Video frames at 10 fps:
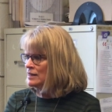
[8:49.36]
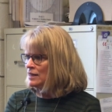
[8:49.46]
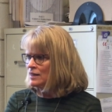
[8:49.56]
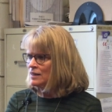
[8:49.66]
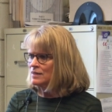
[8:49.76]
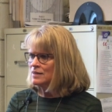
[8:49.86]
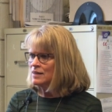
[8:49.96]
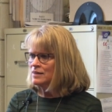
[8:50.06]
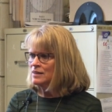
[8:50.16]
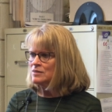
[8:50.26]
said,
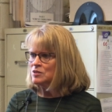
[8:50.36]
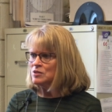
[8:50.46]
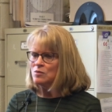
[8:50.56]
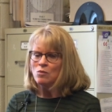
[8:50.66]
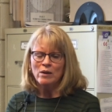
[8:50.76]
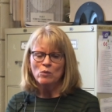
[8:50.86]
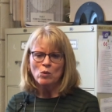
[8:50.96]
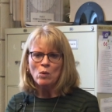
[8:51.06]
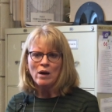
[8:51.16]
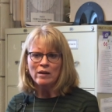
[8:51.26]
I think it's just the way
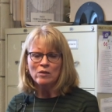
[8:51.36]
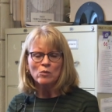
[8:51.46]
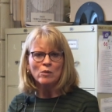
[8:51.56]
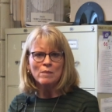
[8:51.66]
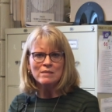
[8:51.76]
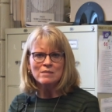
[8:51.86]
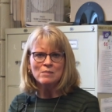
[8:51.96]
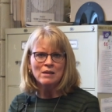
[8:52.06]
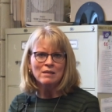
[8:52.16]
we're wired. We're meant to be